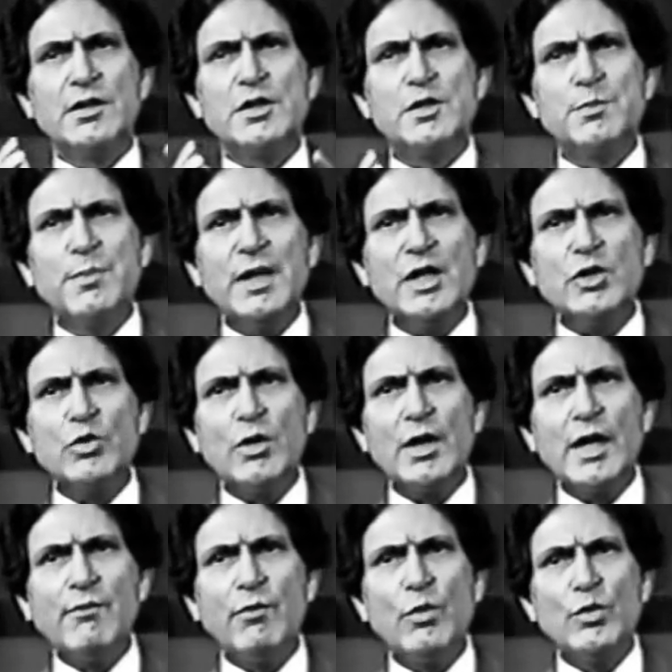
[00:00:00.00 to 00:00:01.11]
Spiritual
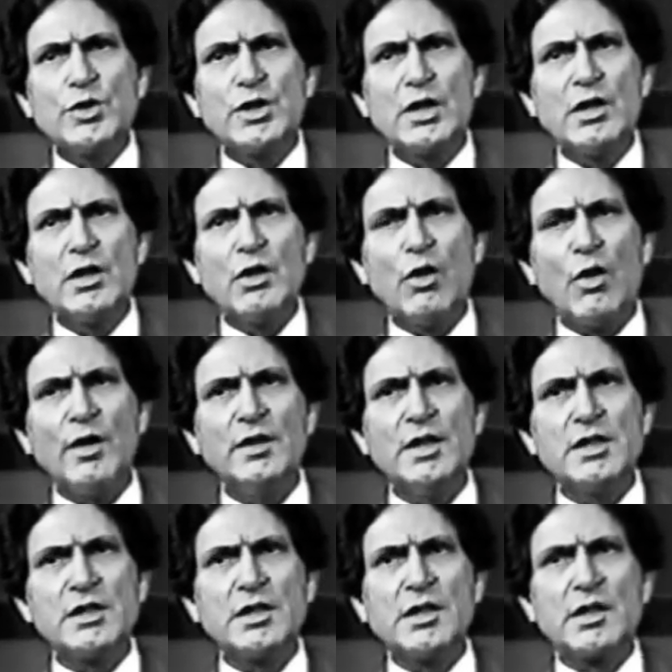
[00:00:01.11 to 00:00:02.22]
evolution on
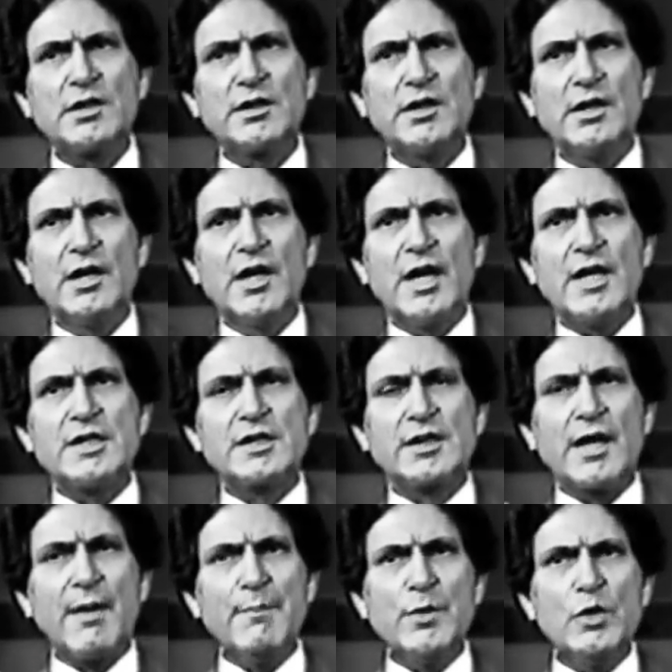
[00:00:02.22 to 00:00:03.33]
this earth has
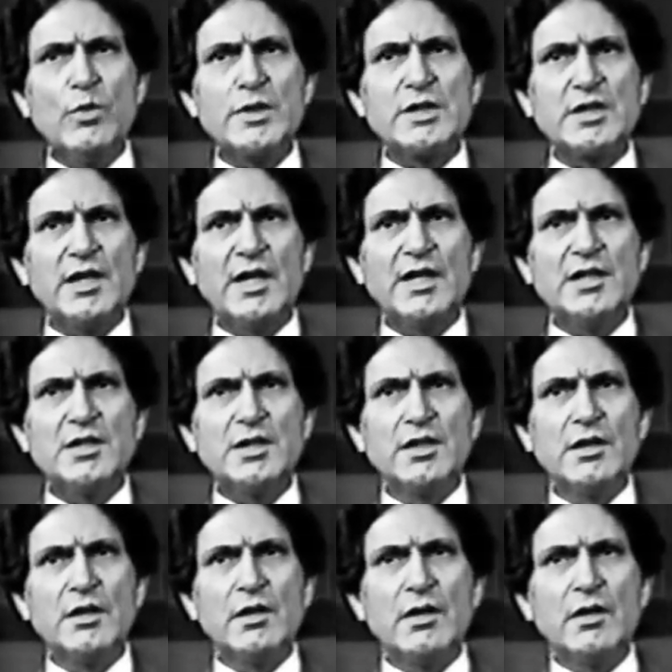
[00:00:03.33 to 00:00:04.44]
come to a stage
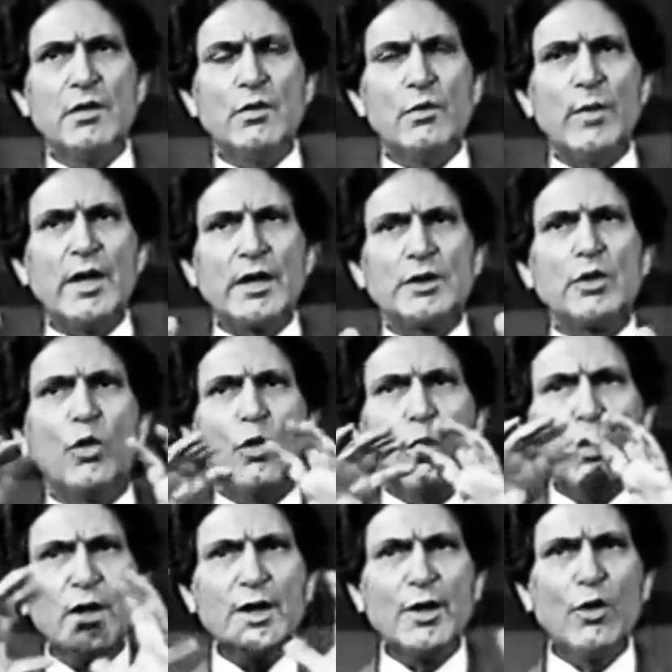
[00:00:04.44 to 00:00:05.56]
where the
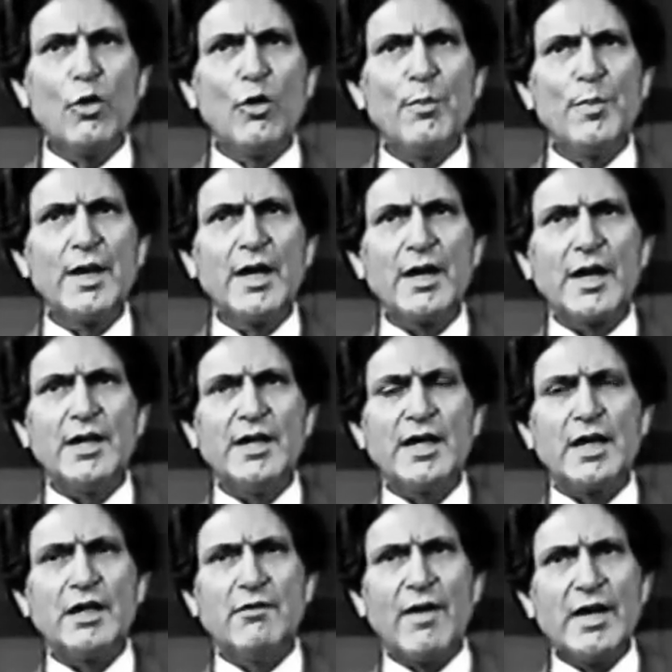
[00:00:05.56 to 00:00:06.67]
whole globe can
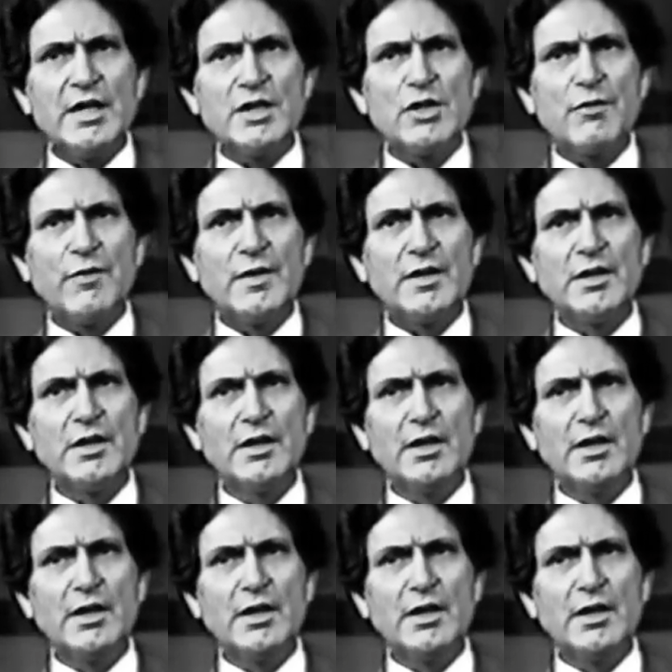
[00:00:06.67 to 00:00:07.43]
take advantage of it,